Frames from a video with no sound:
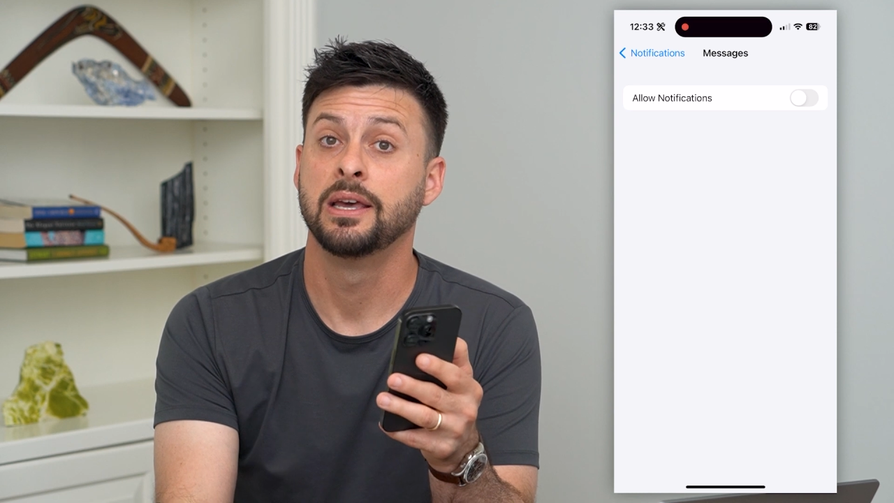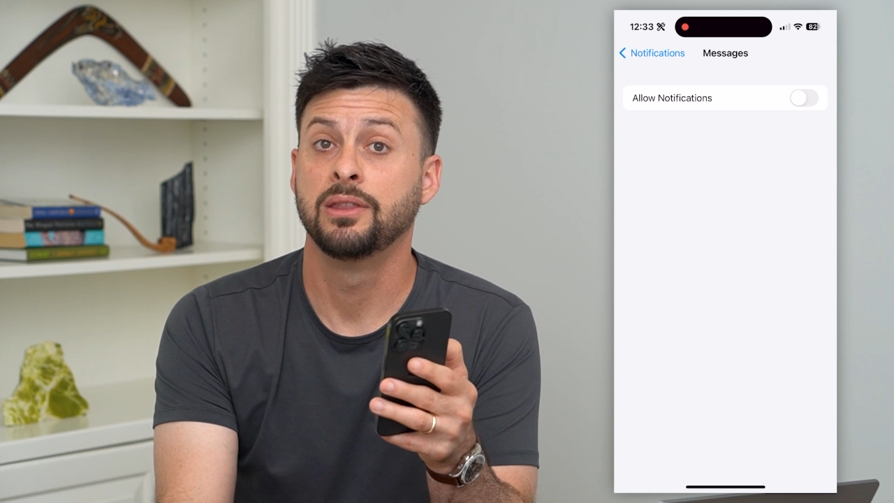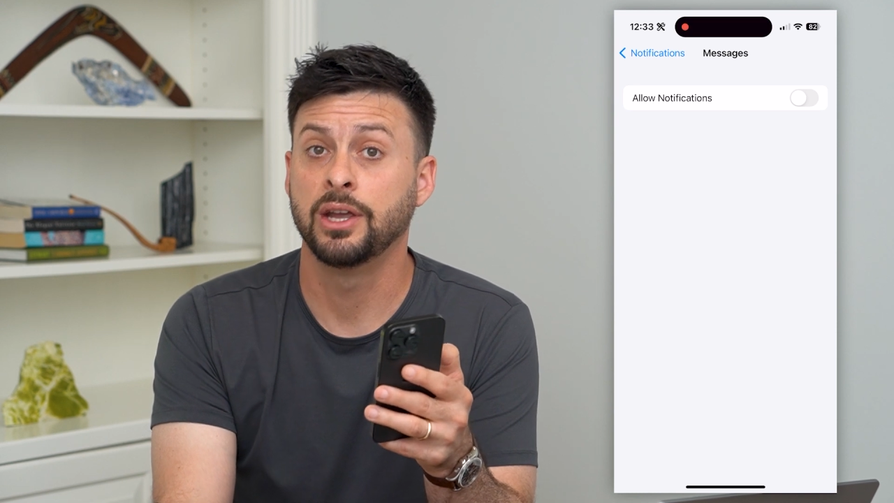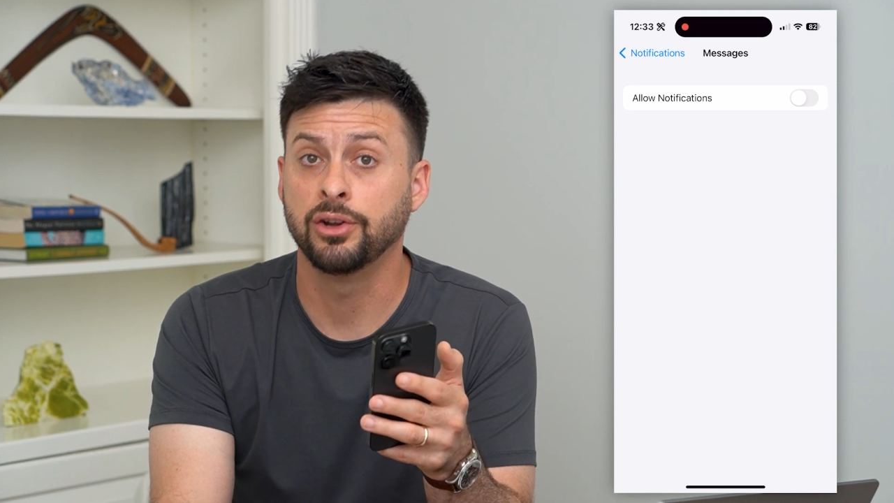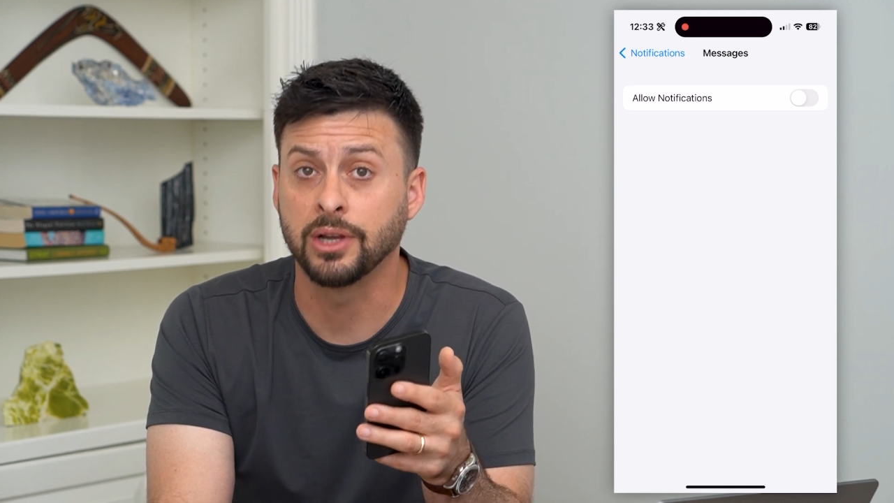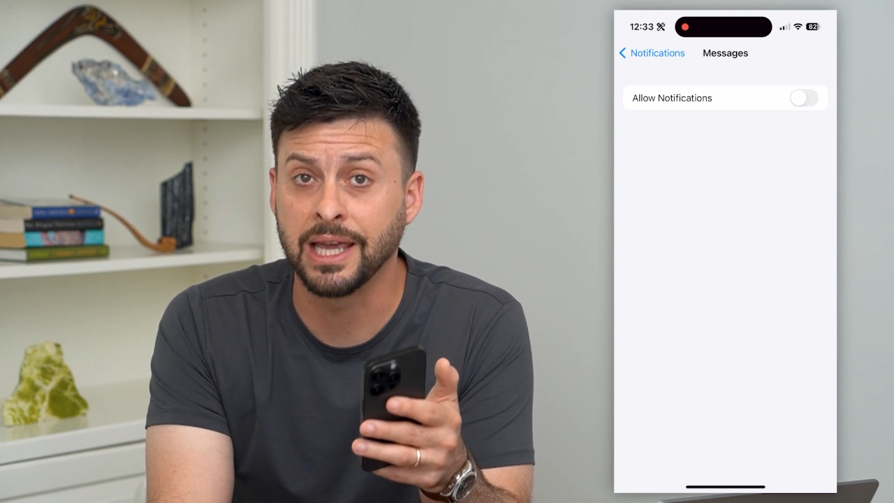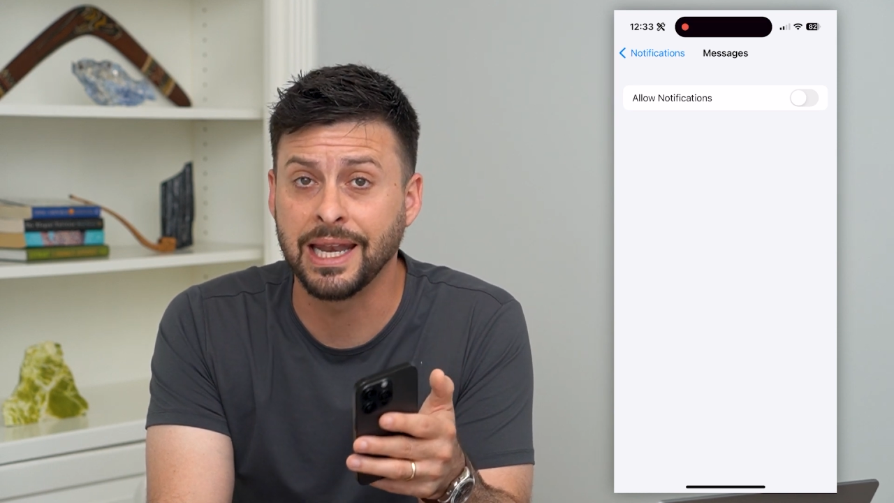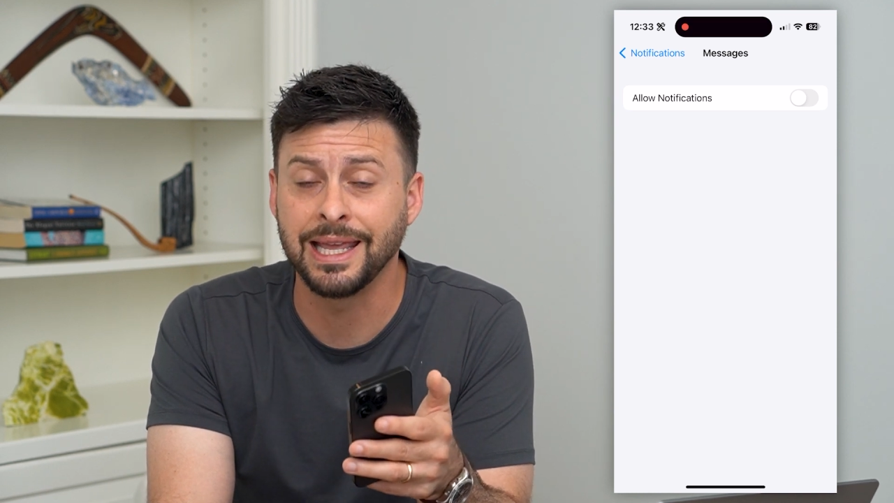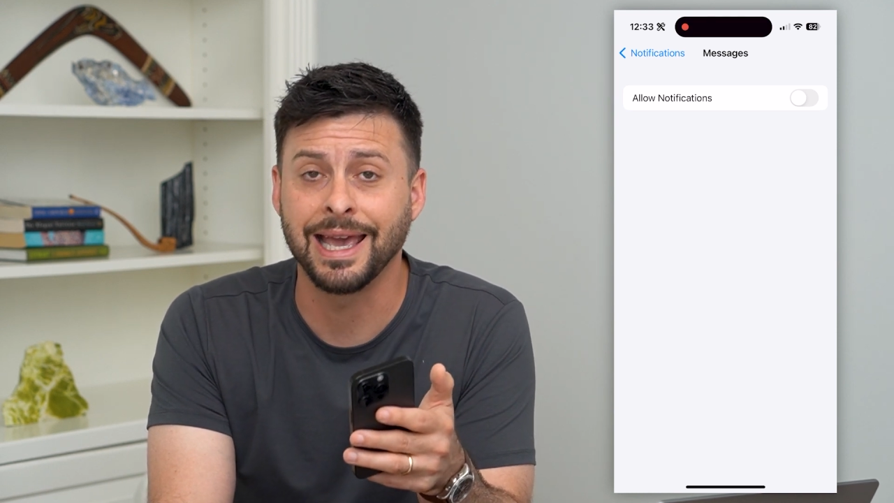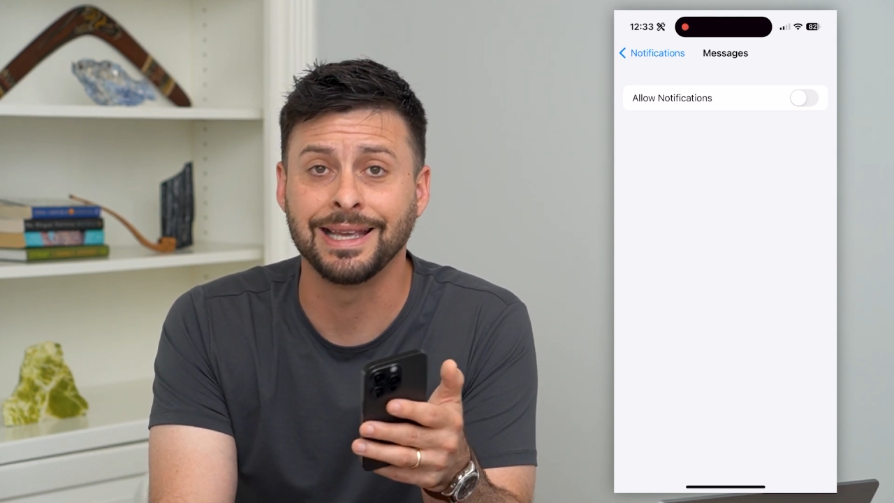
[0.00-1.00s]
that you're
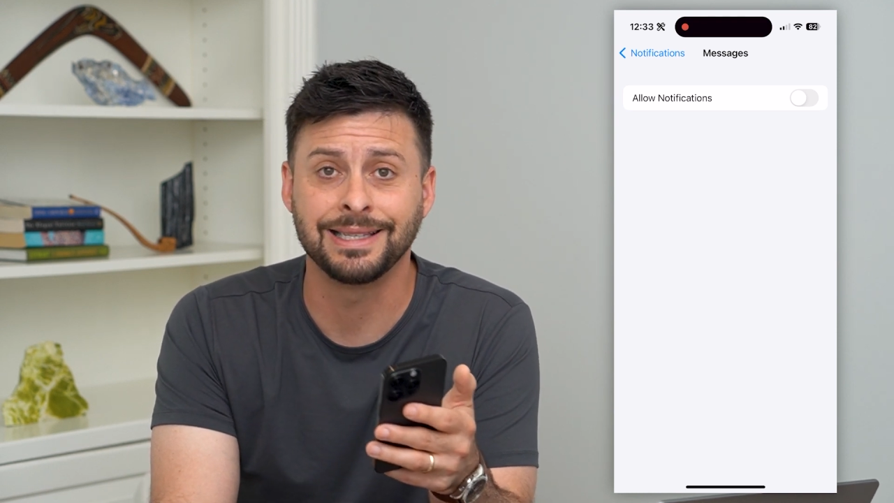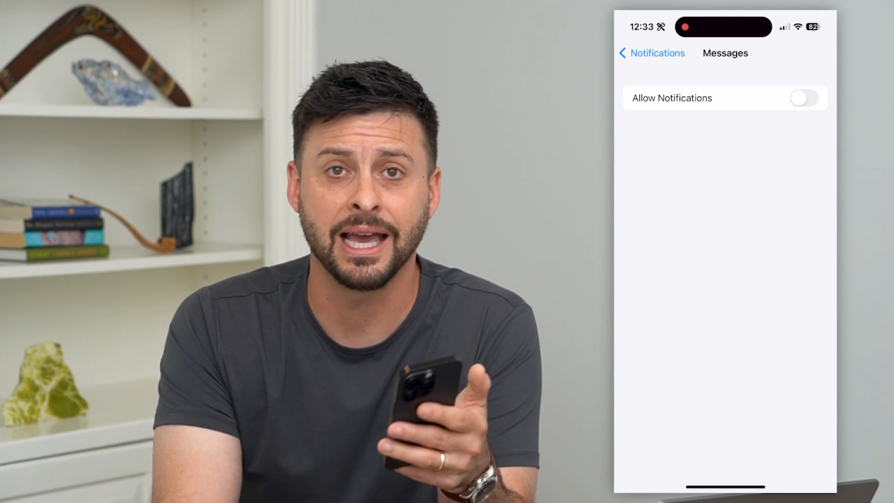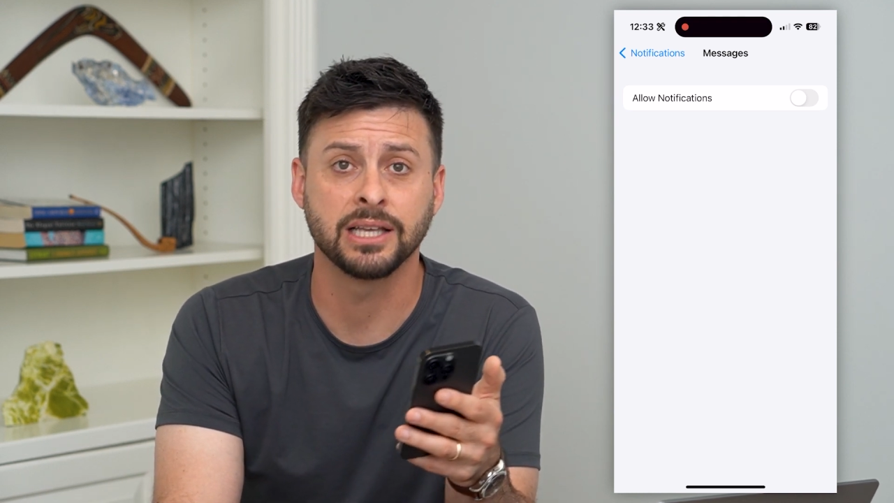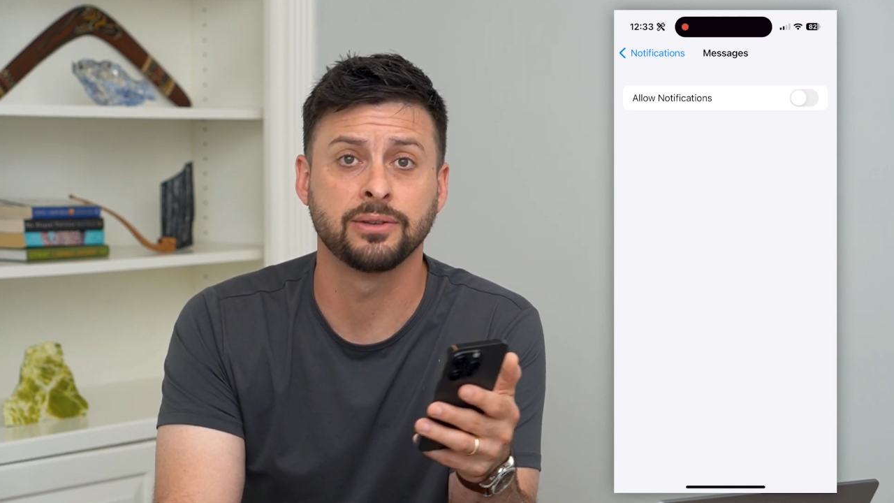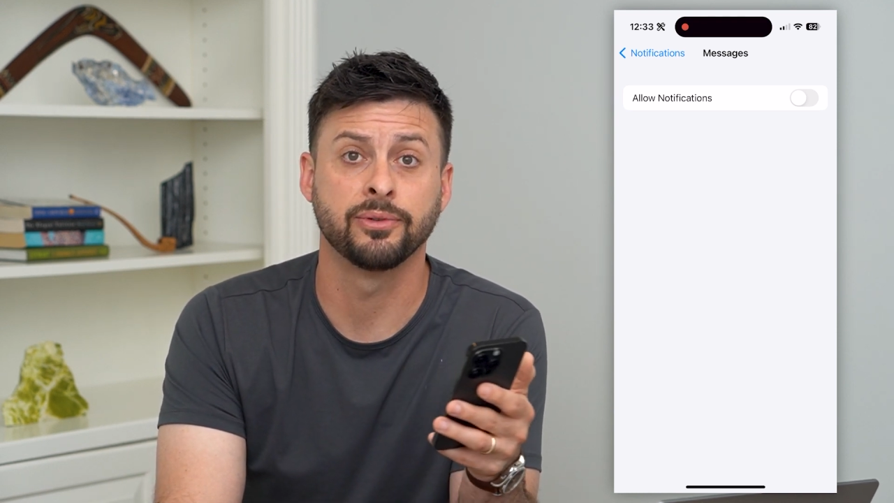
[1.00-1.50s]
getting a text